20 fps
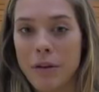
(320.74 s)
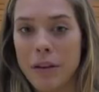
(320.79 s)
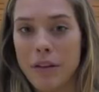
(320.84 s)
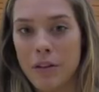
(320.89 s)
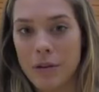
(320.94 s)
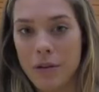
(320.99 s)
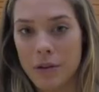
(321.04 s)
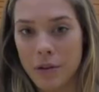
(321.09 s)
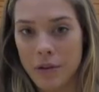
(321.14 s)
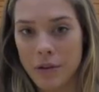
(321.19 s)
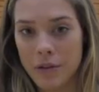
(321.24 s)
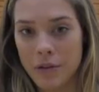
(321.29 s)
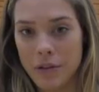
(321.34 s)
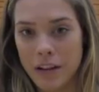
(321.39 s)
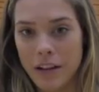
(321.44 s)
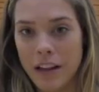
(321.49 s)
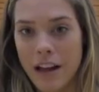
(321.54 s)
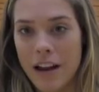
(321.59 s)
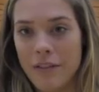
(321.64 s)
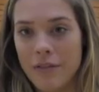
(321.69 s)
went through
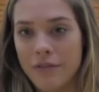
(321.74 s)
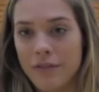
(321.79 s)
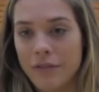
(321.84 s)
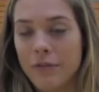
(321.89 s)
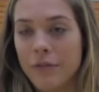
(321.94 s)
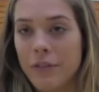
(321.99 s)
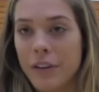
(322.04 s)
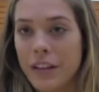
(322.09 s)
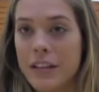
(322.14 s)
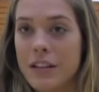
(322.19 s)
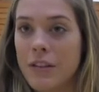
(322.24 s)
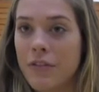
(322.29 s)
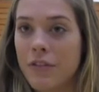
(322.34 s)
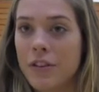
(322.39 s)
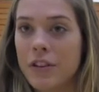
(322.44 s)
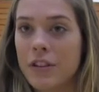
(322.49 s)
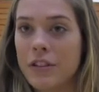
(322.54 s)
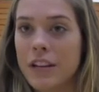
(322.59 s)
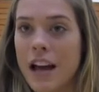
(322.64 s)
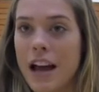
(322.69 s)
a lot of really difficult